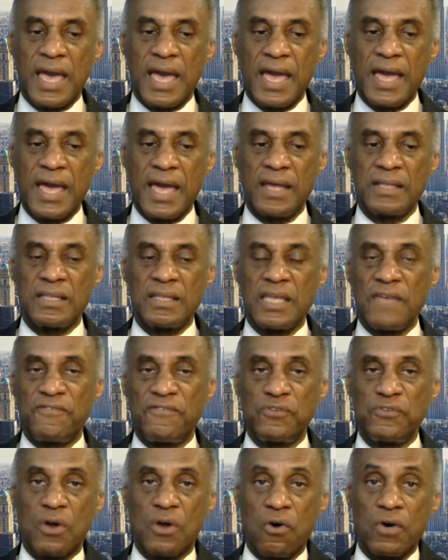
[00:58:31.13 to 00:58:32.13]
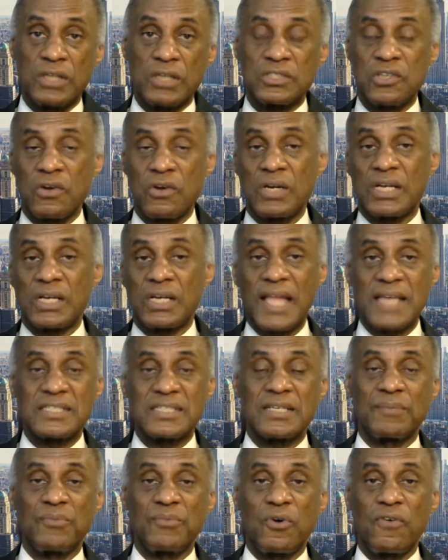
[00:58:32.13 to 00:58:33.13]
And if you go on Turner
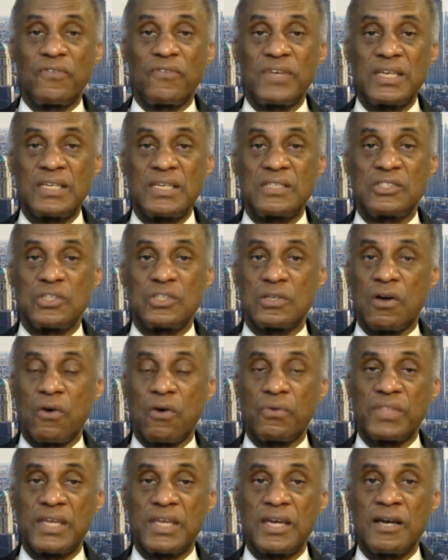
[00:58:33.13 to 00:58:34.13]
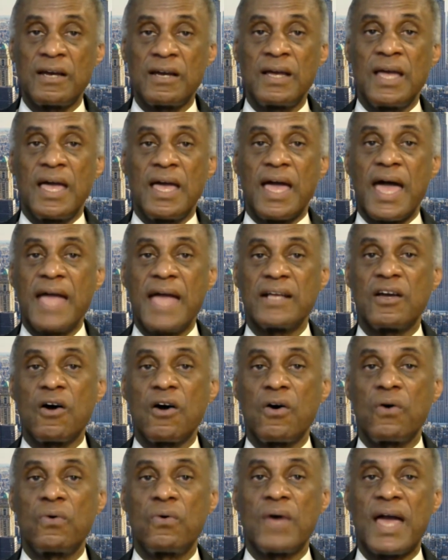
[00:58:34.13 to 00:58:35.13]
Classic Movies, you go there and
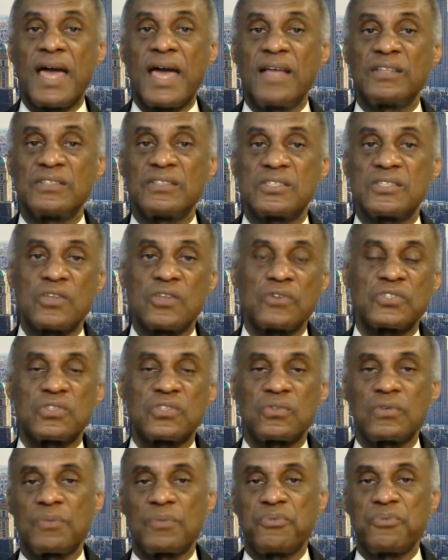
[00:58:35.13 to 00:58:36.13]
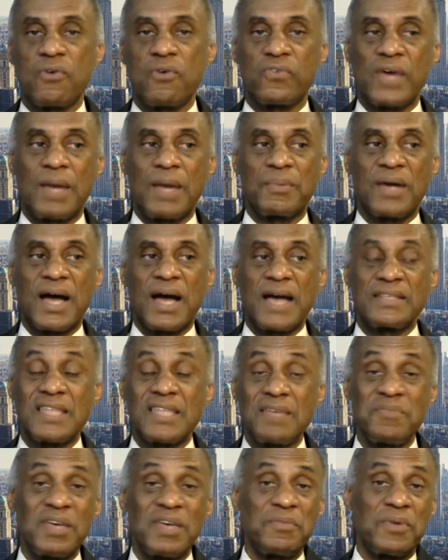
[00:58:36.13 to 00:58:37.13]
go and search through the program guide.
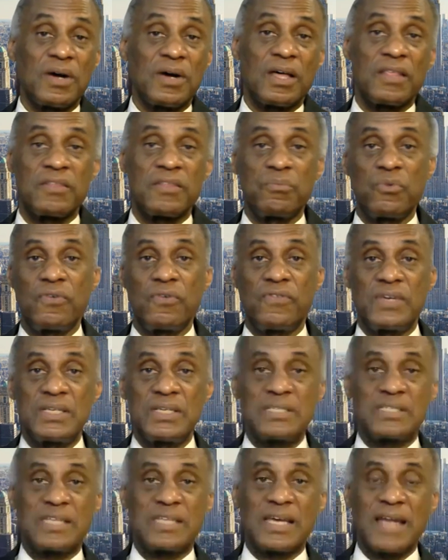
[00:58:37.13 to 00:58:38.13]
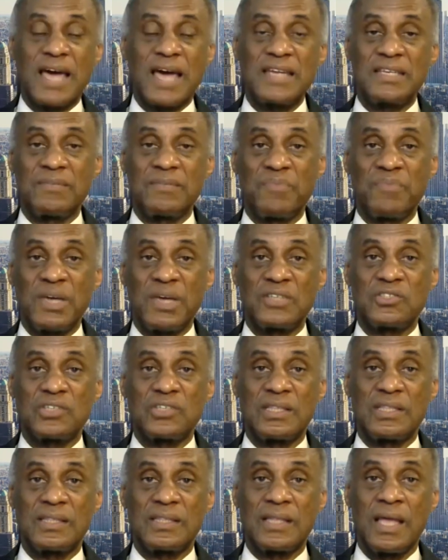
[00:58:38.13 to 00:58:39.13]
There may be other movies that I didn't
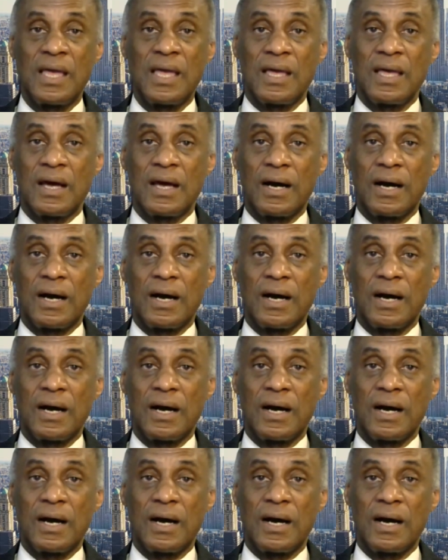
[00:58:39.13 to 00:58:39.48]
mention